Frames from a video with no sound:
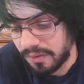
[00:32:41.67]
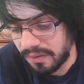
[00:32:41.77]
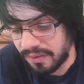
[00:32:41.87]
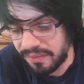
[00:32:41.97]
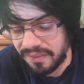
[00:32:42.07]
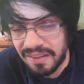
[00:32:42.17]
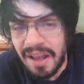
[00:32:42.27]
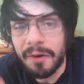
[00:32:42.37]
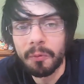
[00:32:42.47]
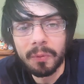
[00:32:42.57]
it's
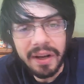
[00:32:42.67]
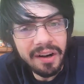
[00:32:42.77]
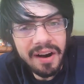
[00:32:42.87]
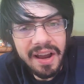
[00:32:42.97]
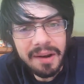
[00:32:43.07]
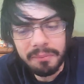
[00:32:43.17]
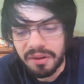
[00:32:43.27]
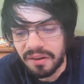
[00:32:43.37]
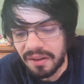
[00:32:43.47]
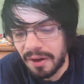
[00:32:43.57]
not a rare item,
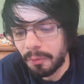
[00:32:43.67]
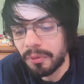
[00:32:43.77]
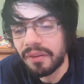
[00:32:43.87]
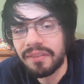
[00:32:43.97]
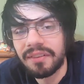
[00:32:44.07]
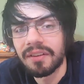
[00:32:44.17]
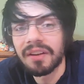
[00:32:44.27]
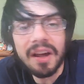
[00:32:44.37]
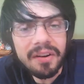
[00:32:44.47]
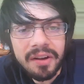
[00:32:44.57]
but I don't really see a
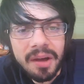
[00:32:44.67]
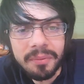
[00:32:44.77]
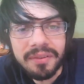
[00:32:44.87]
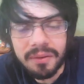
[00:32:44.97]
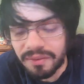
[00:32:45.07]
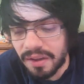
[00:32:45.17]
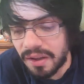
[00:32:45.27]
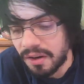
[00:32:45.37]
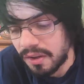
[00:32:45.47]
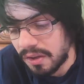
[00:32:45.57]
lot of copies
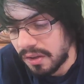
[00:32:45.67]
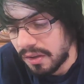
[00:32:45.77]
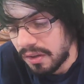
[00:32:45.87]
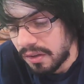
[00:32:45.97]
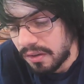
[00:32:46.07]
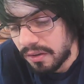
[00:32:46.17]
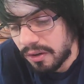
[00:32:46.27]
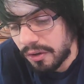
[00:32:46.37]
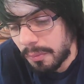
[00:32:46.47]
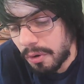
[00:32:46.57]
outside
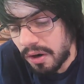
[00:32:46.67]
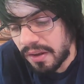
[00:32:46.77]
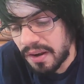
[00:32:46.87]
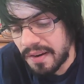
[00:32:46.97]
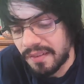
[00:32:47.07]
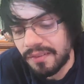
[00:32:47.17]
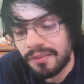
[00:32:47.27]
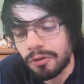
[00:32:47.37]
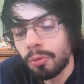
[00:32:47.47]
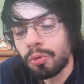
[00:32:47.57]
on the market. And it's
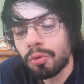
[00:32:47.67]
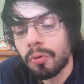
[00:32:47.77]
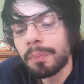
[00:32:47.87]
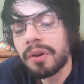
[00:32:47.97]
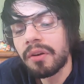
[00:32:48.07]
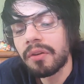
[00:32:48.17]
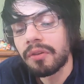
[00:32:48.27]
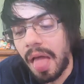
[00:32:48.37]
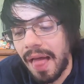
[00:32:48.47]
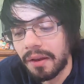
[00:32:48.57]
New
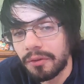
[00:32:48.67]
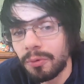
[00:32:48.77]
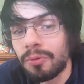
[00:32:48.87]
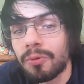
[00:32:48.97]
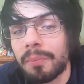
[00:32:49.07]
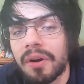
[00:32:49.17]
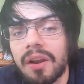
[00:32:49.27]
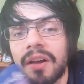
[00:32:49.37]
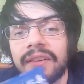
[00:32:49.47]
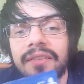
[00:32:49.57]
Super
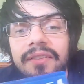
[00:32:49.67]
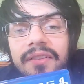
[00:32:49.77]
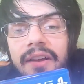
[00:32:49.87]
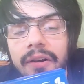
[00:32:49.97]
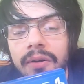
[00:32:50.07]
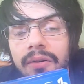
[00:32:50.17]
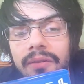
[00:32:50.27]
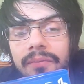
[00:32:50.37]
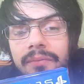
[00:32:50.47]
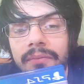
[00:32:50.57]
Lucky Stale.
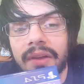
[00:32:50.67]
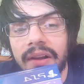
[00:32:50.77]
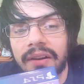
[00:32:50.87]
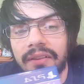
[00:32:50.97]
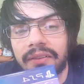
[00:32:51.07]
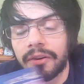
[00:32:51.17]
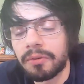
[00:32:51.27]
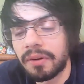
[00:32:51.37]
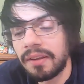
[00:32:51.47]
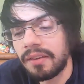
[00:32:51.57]
And it's a
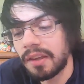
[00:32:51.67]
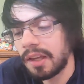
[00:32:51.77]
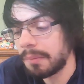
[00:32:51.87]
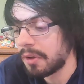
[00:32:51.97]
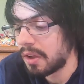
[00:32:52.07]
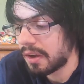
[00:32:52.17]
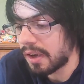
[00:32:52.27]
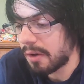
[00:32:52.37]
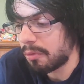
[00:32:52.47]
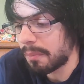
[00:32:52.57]
great game.
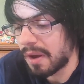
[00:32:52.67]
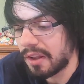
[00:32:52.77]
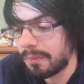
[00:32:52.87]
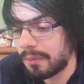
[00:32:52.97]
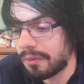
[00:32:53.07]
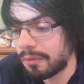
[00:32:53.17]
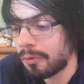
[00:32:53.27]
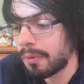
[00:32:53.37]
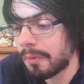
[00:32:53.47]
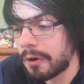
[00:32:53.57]
Kind of reminds me of
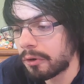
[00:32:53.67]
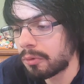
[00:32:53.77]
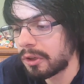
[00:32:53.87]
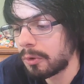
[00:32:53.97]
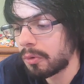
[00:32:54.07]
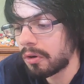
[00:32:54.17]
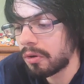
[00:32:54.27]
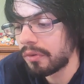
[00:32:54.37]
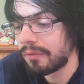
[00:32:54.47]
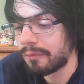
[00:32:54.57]
Super Mario 3D
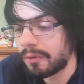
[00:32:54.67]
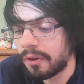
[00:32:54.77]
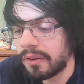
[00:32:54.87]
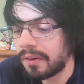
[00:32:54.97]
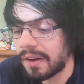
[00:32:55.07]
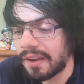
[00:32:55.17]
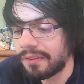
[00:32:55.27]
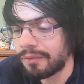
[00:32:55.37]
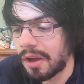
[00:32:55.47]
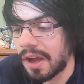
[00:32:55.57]
World. Really
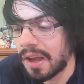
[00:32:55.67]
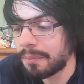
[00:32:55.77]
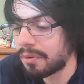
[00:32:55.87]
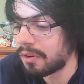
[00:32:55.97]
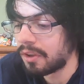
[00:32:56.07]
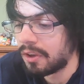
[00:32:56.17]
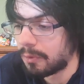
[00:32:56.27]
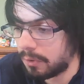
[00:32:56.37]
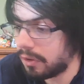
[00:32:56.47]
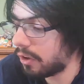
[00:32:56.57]
nice vibe.
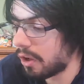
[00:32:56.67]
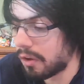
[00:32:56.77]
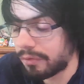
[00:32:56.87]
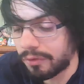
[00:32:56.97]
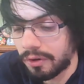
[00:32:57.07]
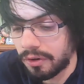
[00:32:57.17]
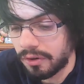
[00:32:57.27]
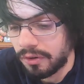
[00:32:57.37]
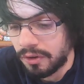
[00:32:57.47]
Really colorful.